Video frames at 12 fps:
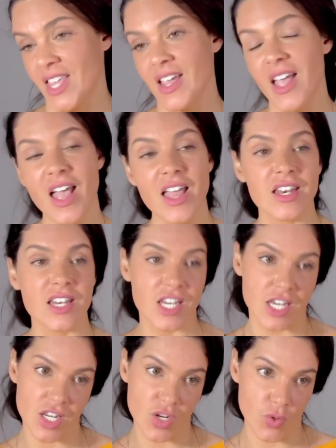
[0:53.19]

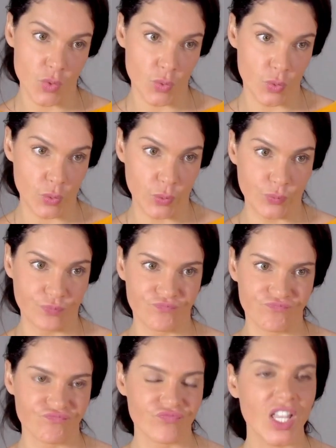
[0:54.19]
And you.
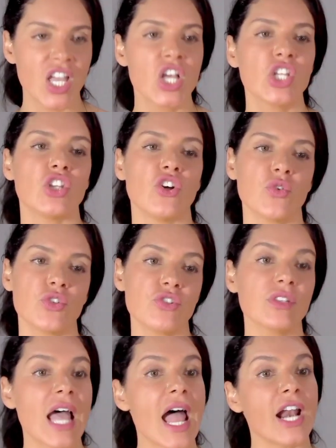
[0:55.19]
Don't
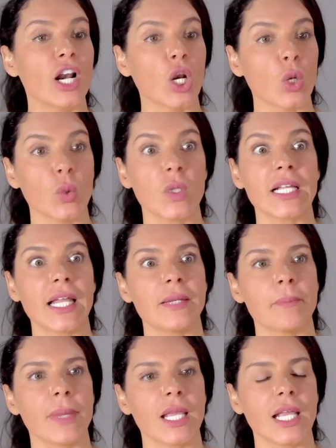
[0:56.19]
you dare look
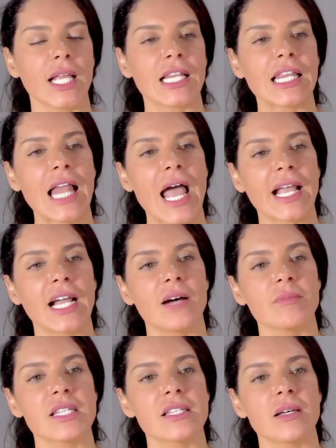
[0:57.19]
at me like
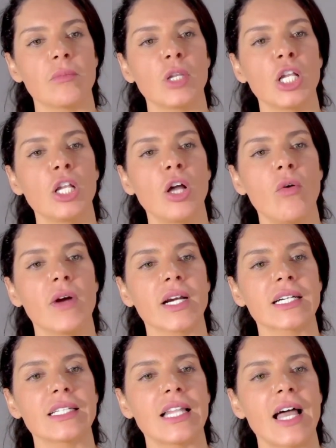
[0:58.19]
I'm some
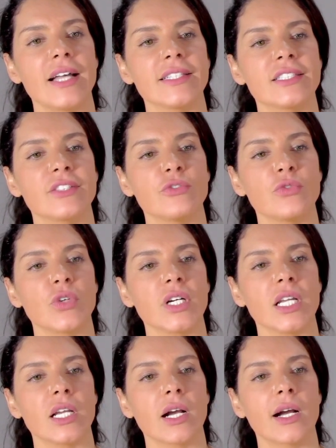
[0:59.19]
lower class
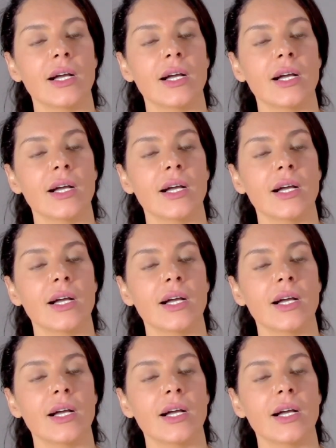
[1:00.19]
freak.